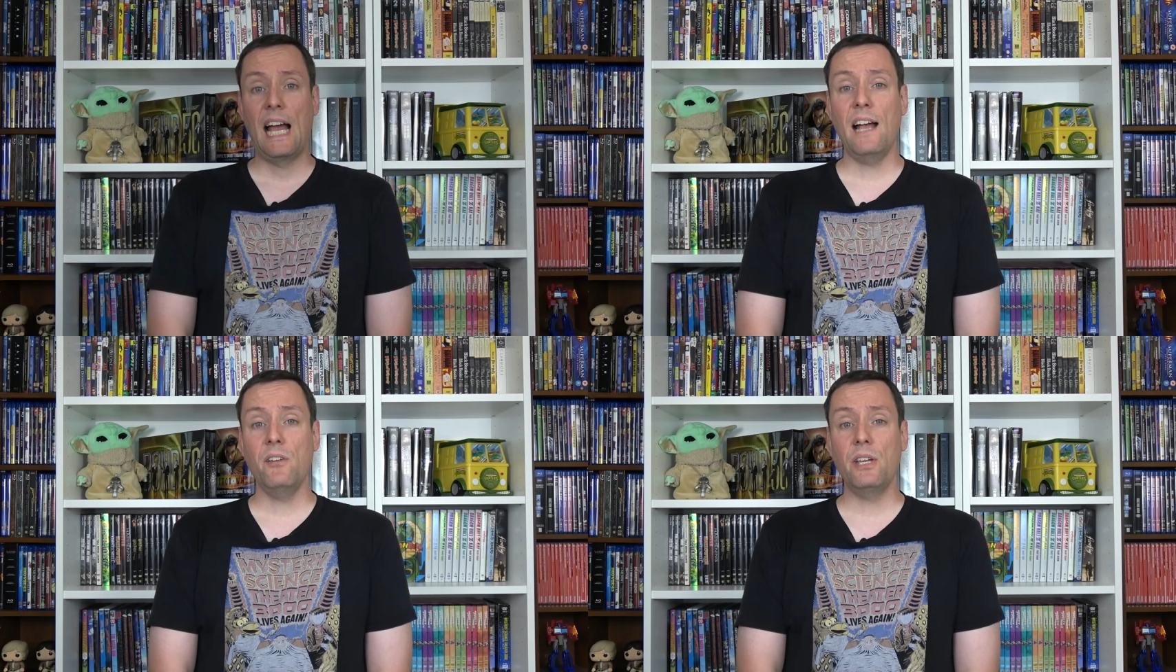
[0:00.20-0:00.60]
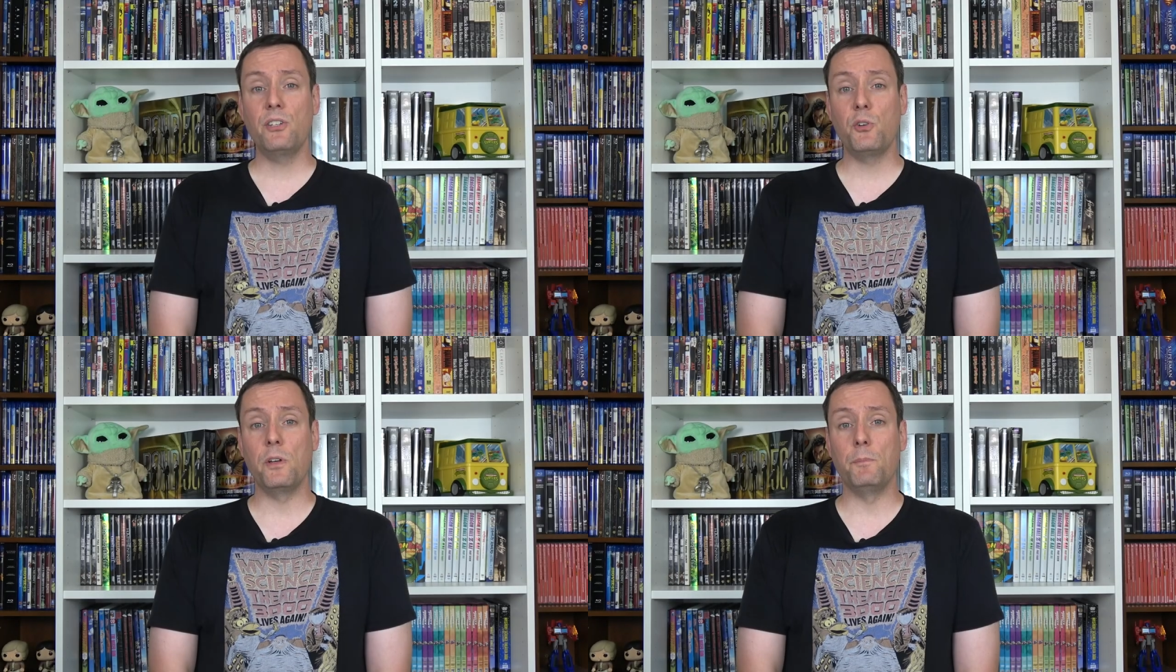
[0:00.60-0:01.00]
How you
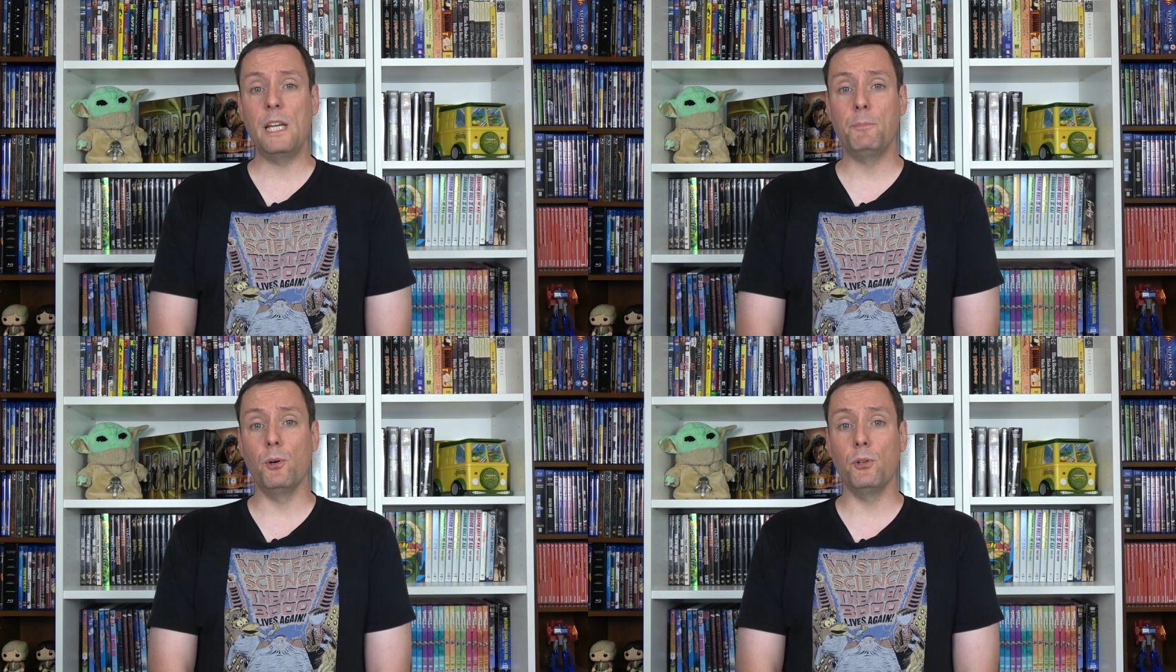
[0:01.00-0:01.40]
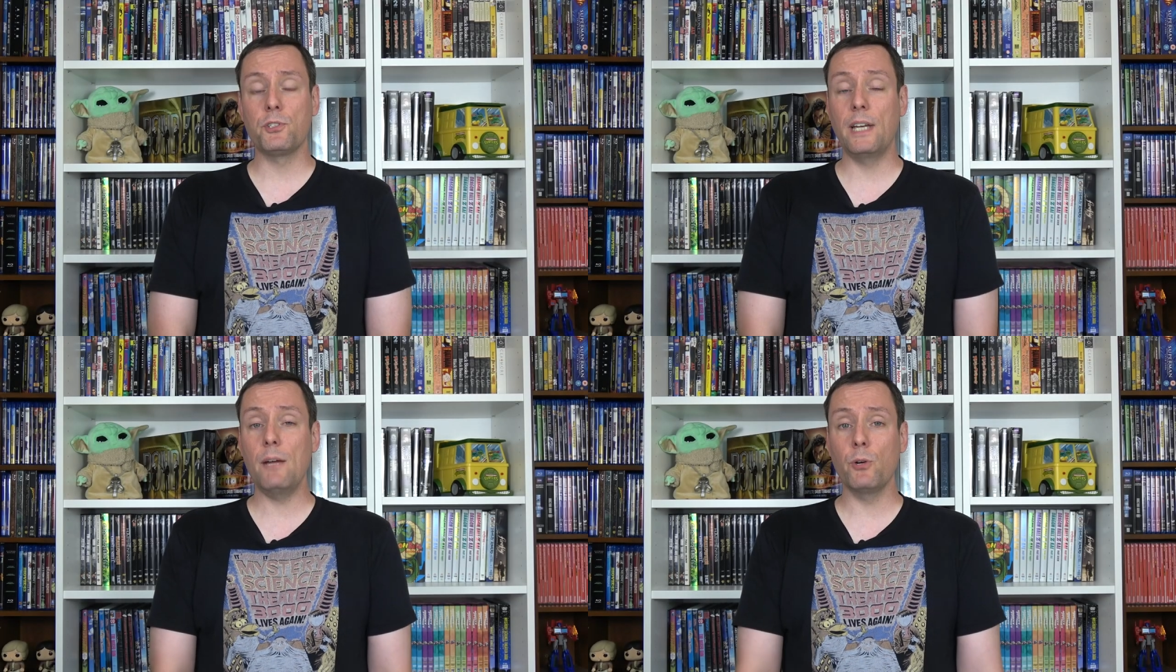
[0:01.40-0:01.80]
doing, people?
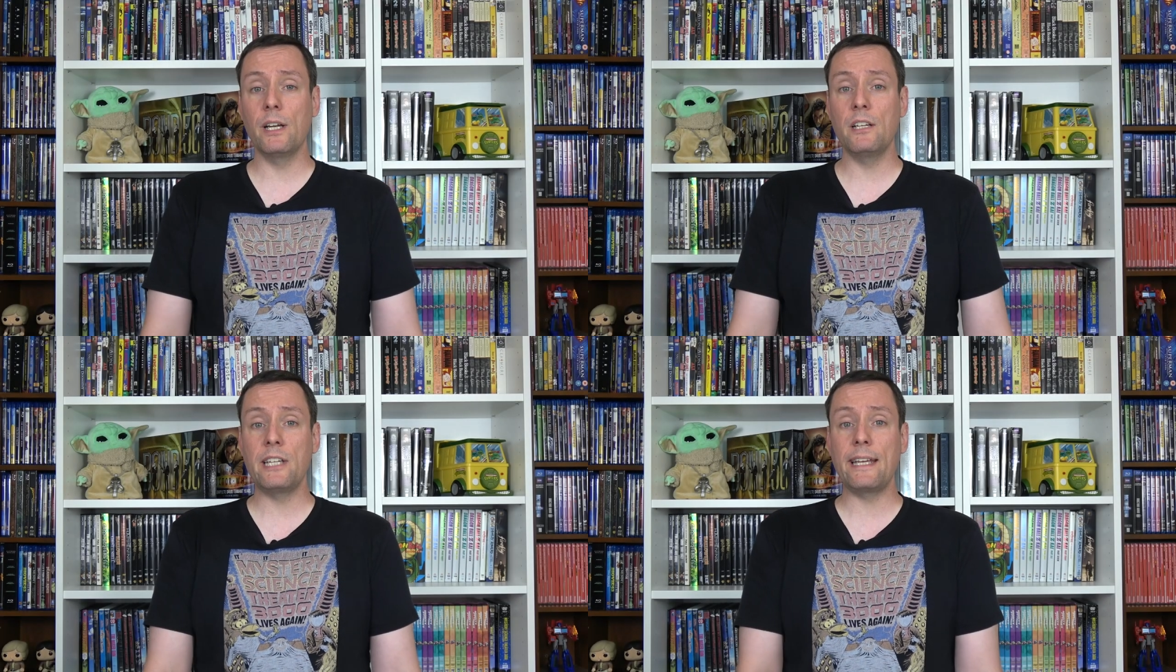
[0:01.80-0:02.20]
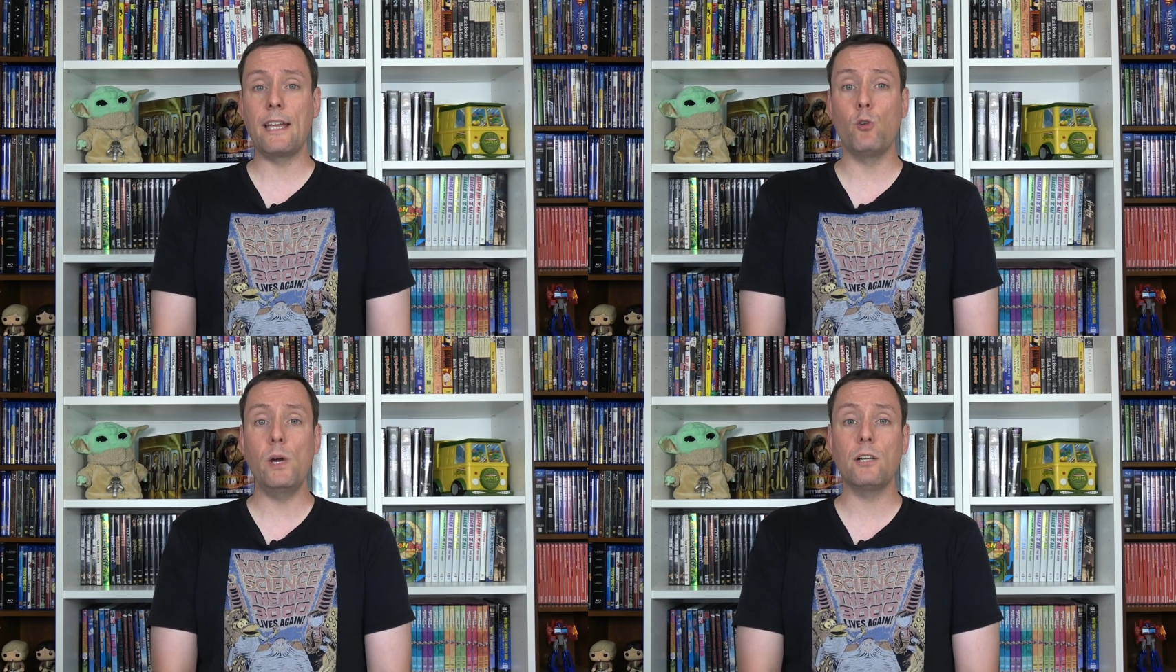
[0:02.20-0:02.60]
Today we're going to take
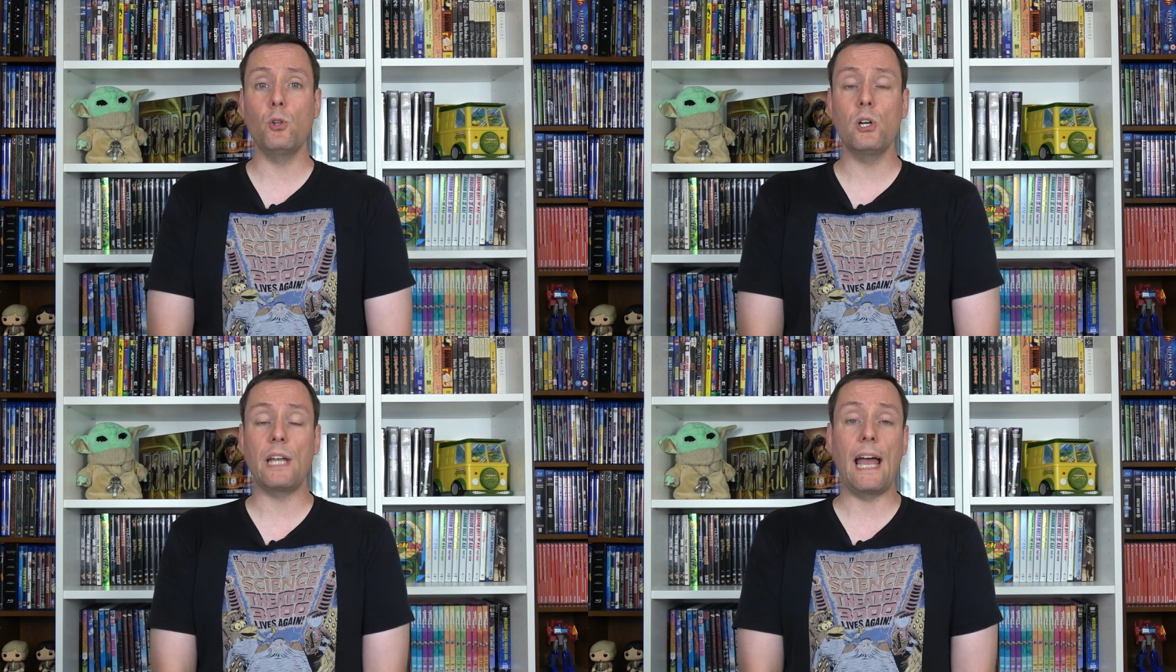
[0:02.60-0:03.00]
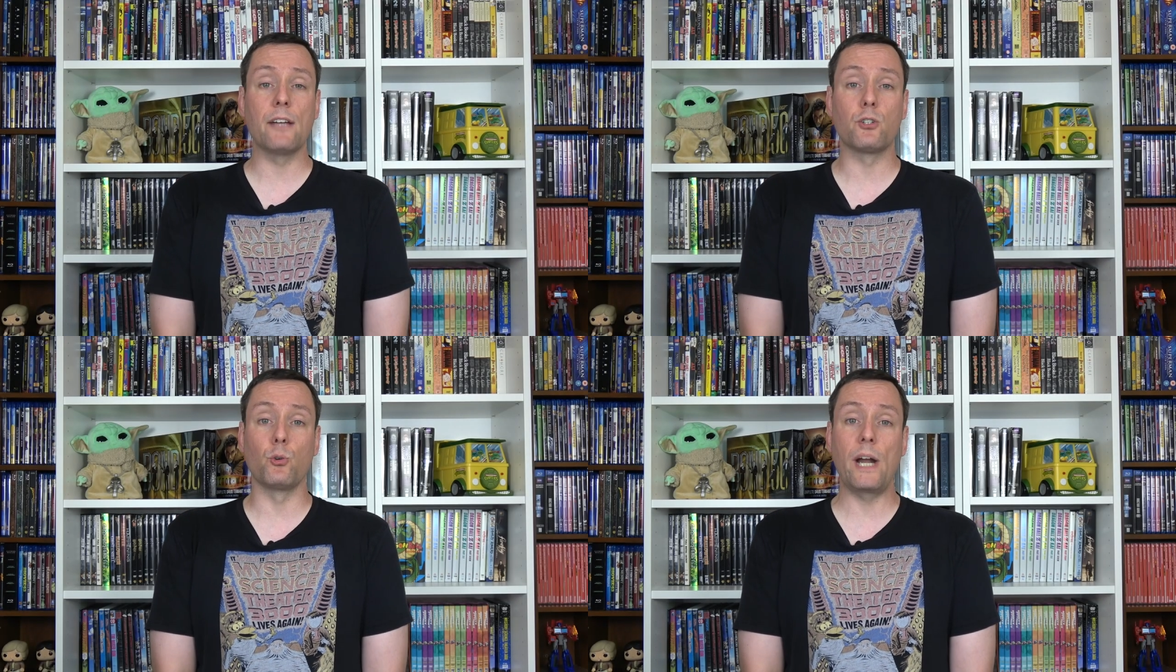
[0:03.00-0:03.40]
a quick look
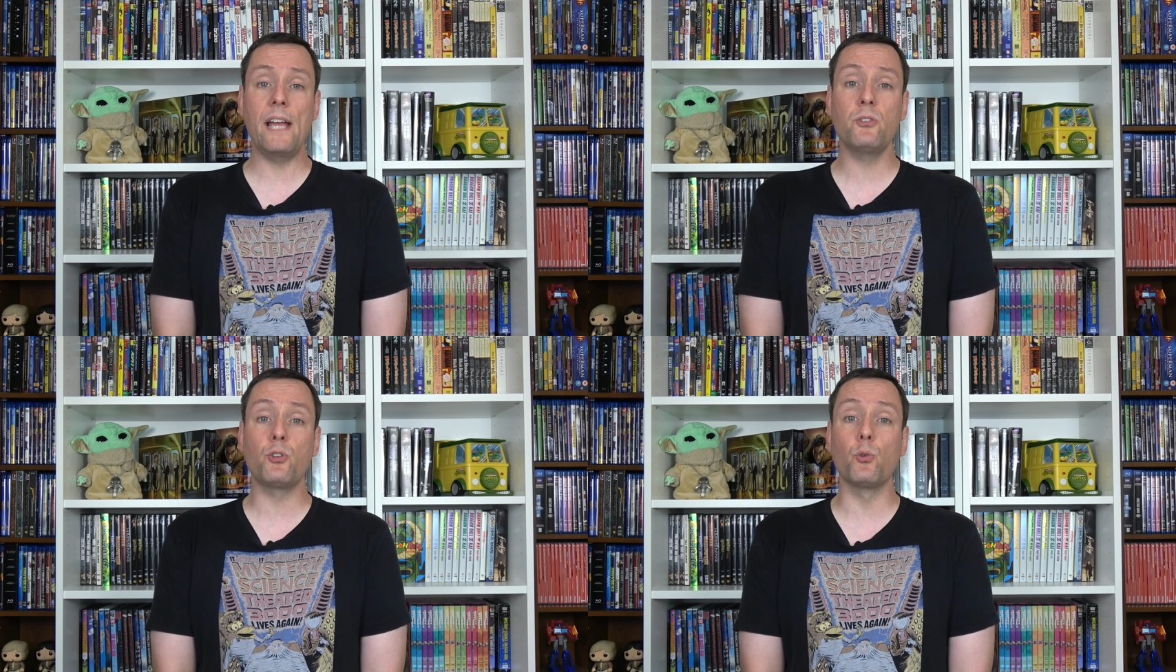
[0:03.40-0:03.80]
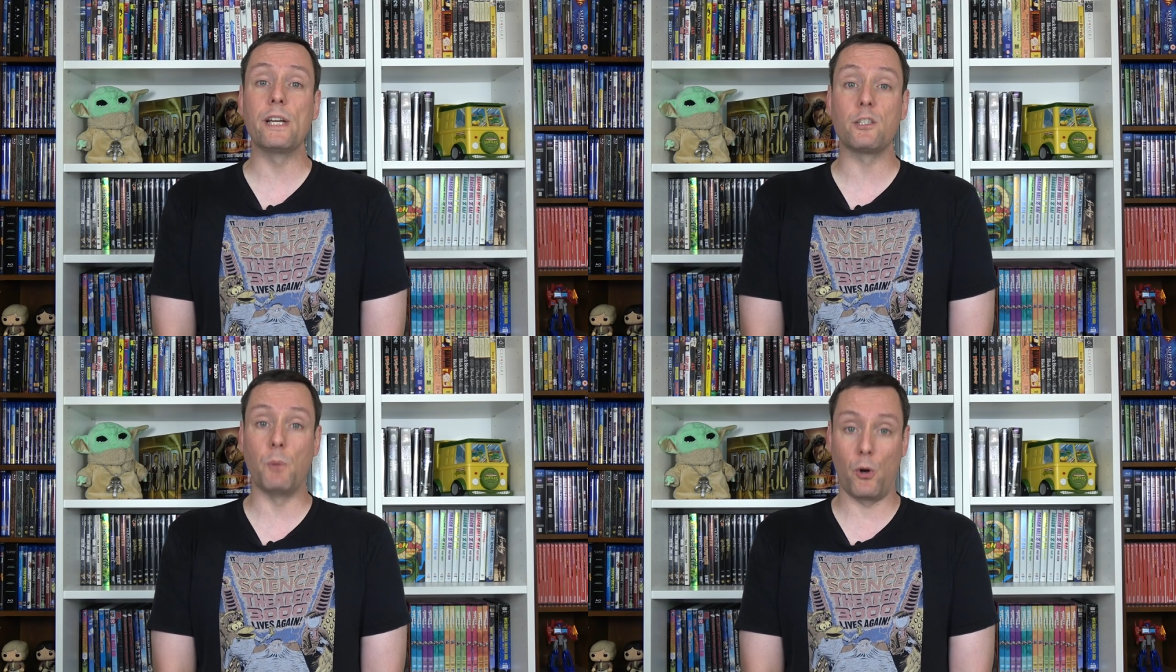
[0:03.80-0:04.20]
at Gran
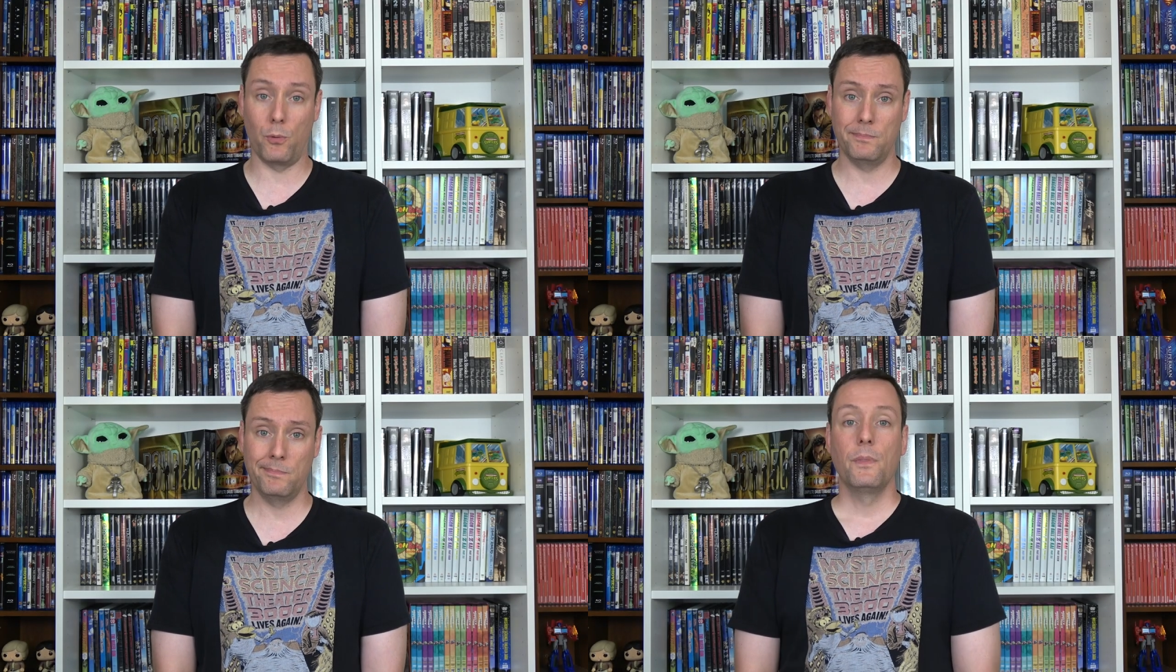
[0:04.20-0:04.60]
Turismo.